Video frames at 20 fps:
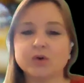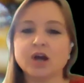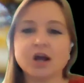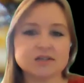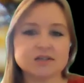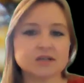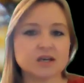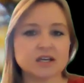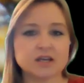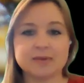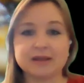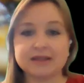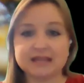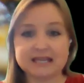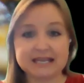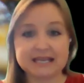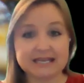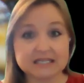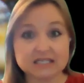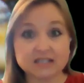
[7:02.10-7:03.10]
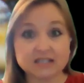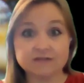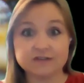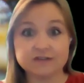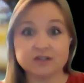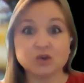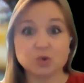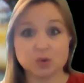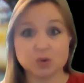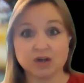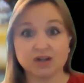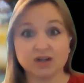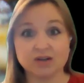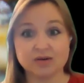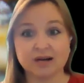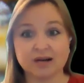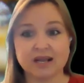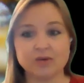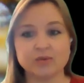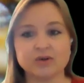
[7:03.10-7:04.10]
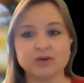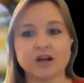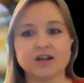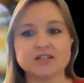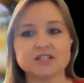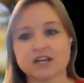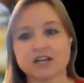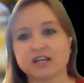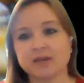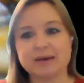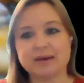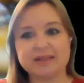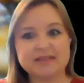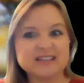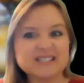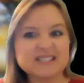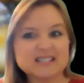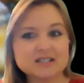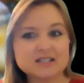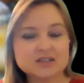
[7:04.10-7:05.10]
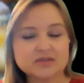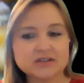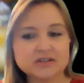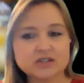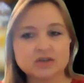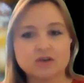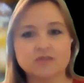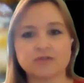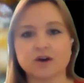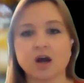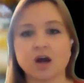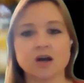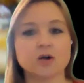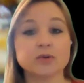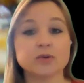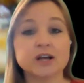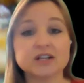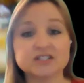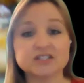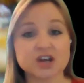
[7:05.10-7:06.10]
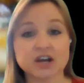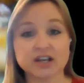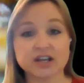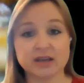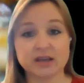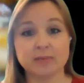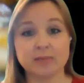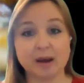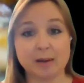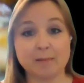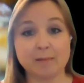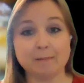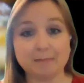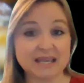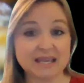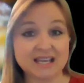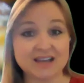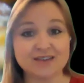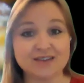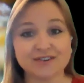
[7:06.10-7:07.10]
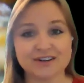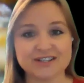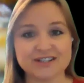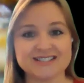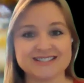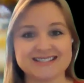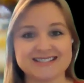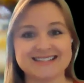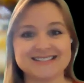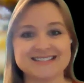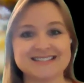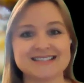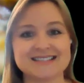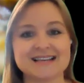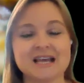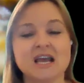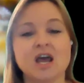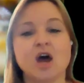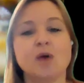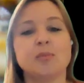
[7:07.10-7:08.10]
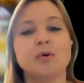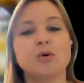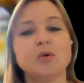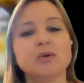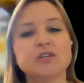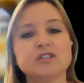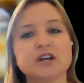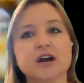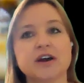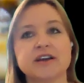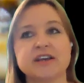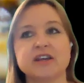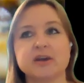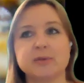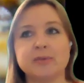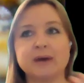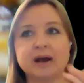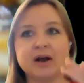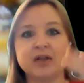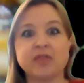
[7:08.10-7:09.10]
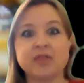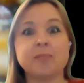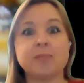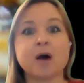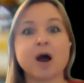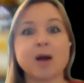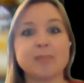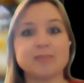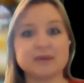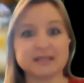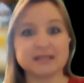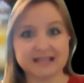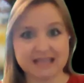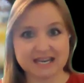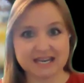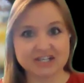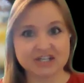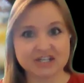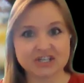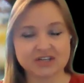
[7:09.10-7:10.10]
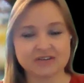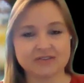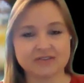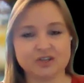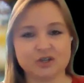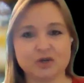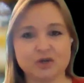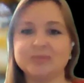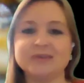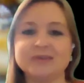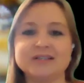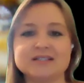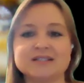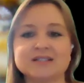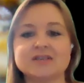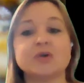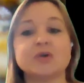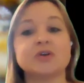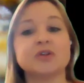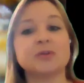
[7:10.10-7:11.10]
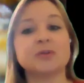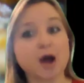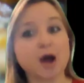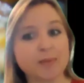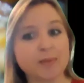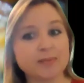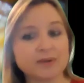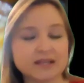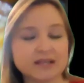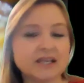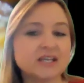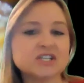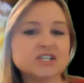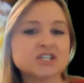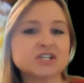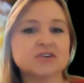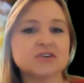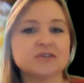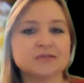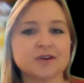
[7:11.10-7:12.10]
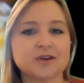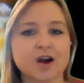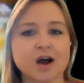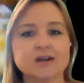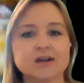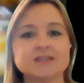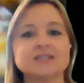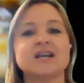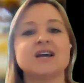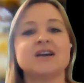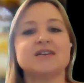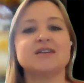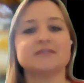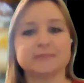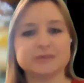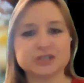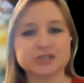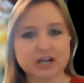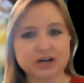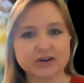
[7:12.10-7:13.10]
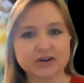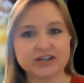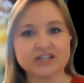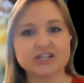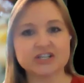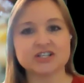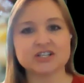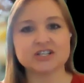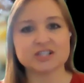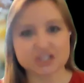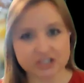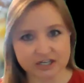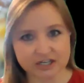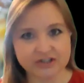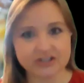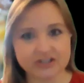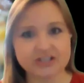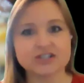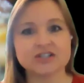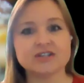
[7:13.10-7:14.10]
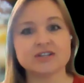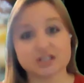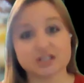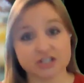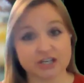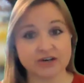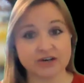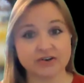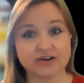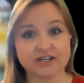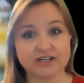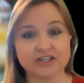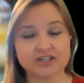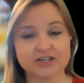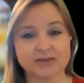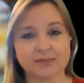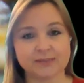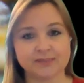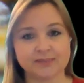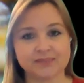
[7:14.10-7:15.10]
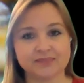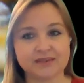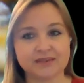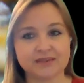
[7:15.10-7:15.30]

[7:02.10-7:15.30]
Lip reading: we're not talking about the individual, right? We're not talking about this individual frog, or we're not talking about me, for instance, but we're talking about the population of humans or the population of frogs from generation to generation to generation.